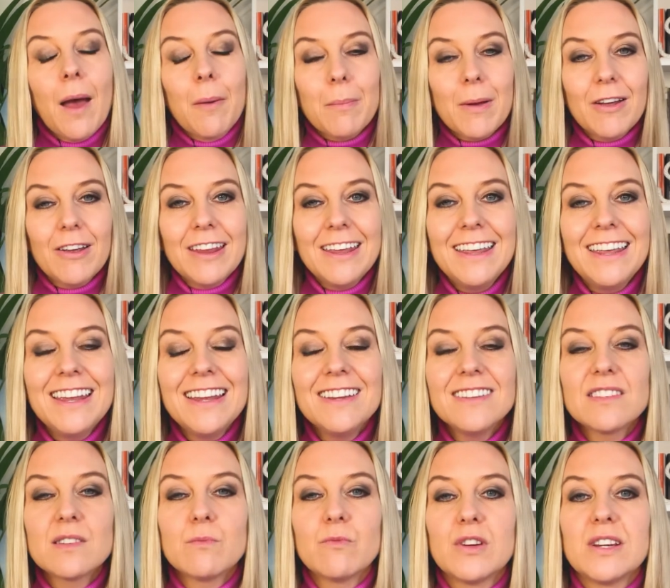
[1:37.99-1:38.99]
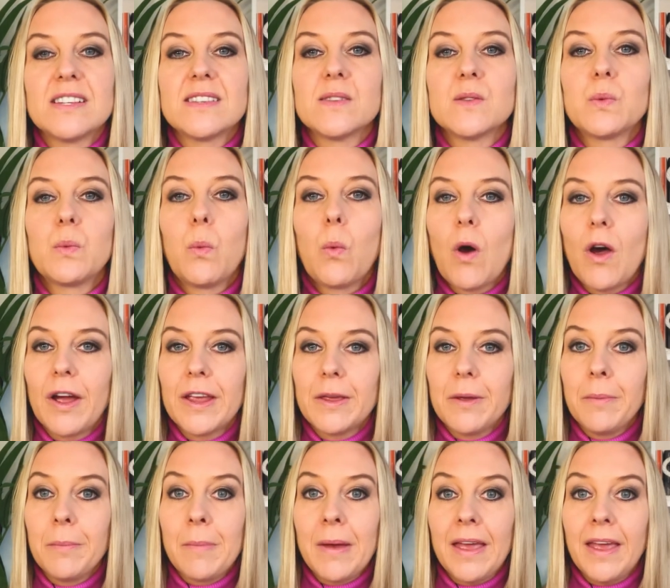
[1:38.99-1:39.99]
But here's some reasons why
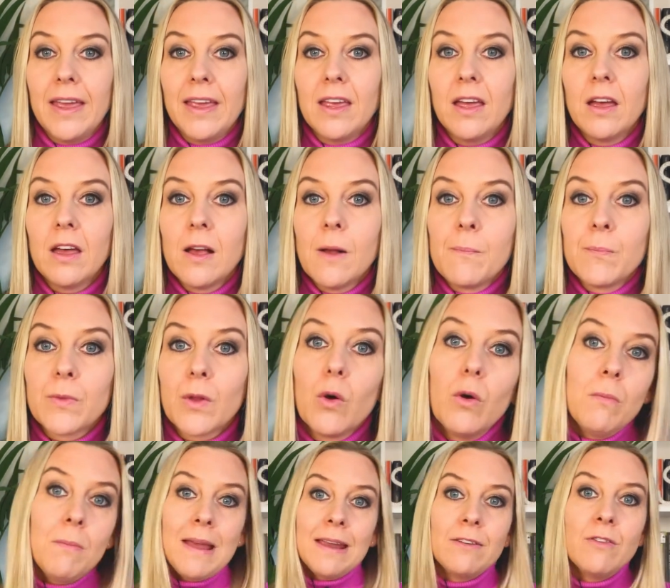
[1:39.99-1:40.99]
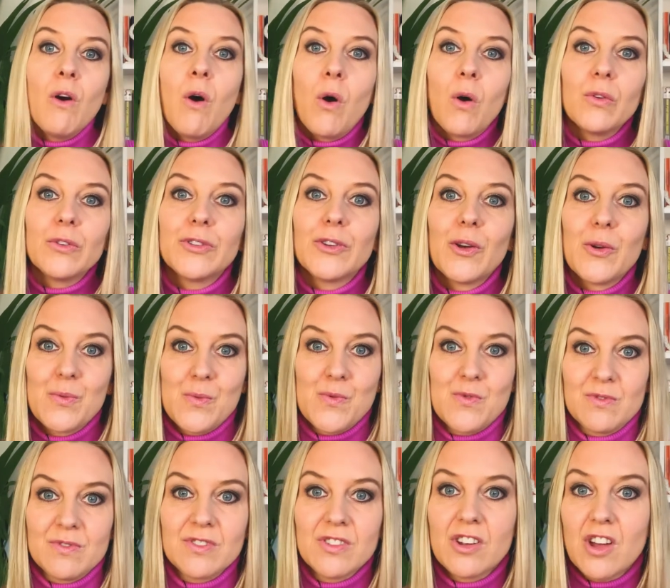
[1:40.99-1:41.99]
you may or may not
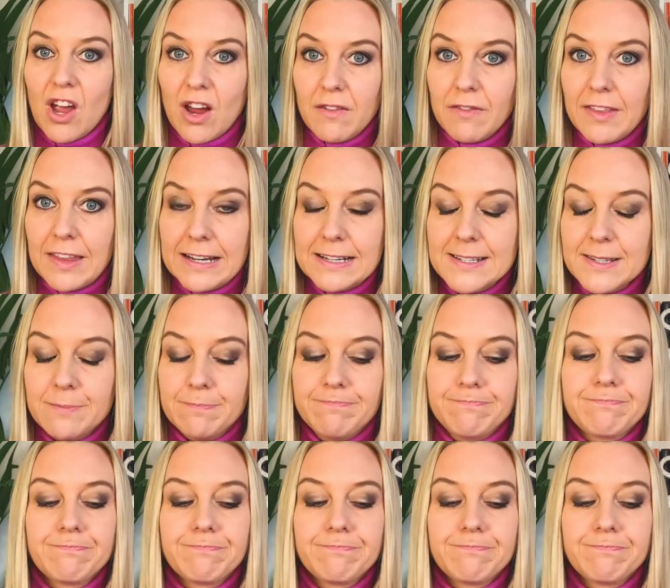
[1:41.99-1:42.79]
want to go for this.